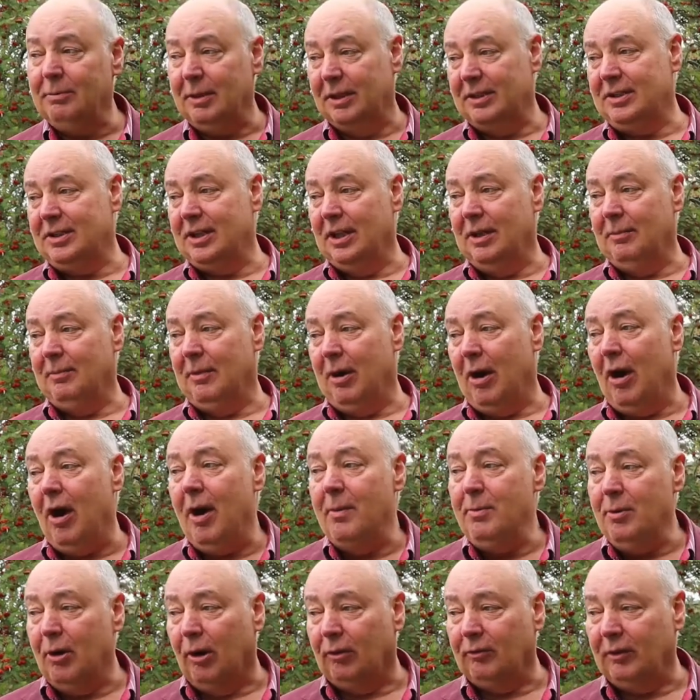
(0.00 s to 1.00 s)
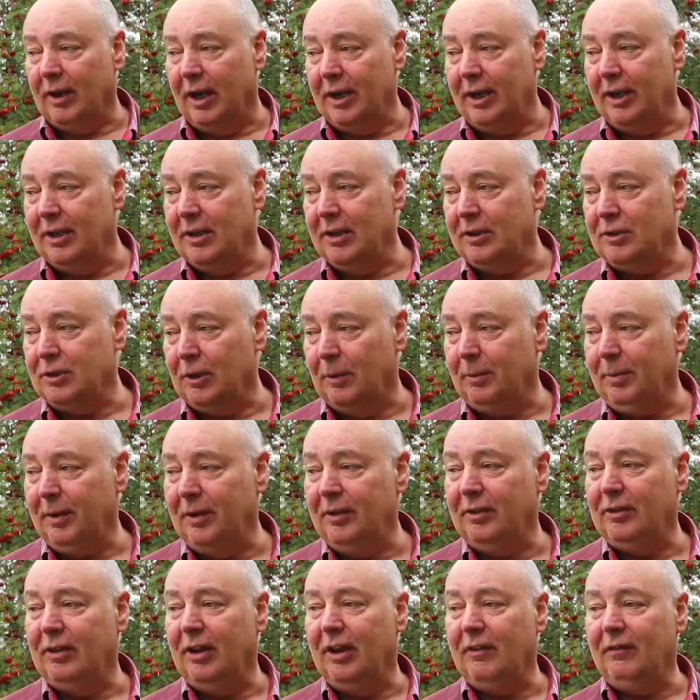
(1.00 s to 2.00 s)
but I'm not running a
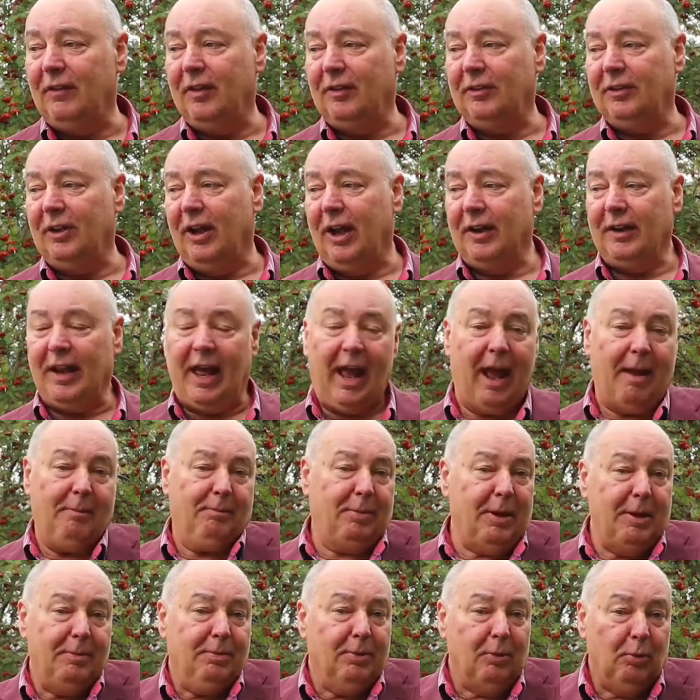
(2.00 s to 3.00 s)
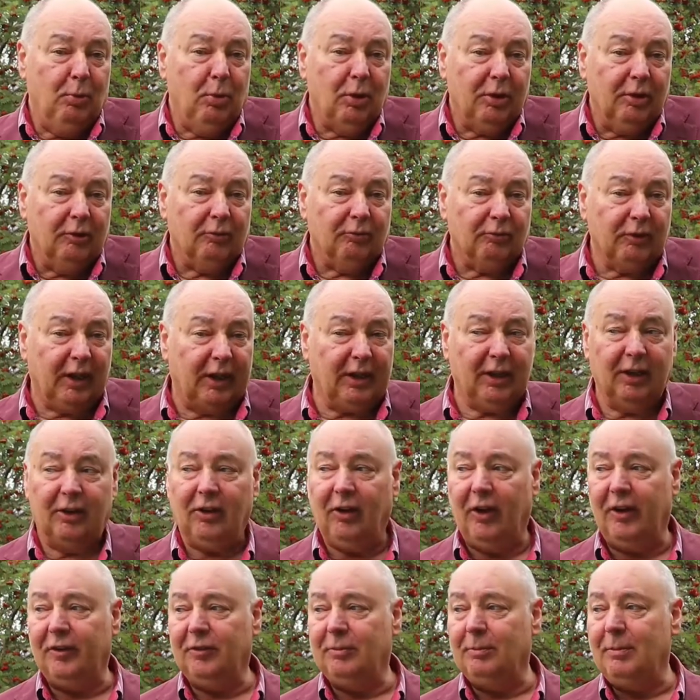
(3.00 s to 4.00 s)
drop-in service like that. People wouldn't
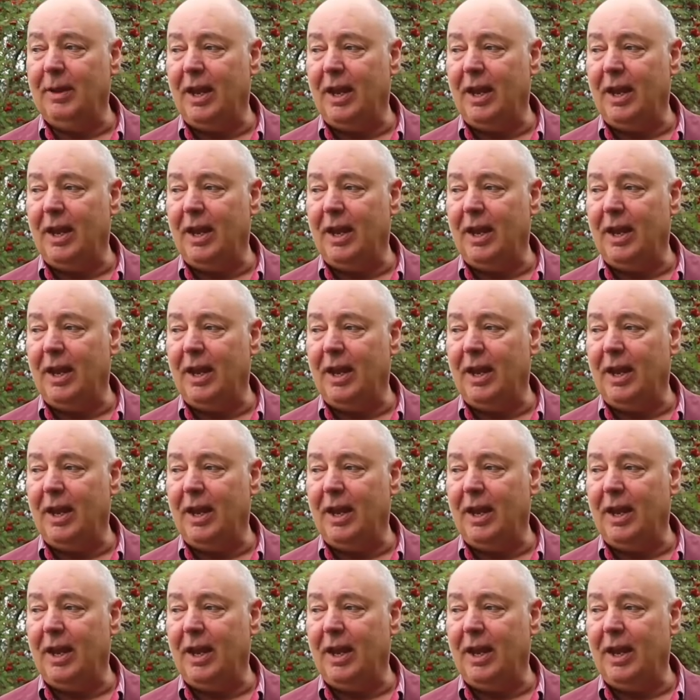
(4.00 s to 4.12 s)
recognise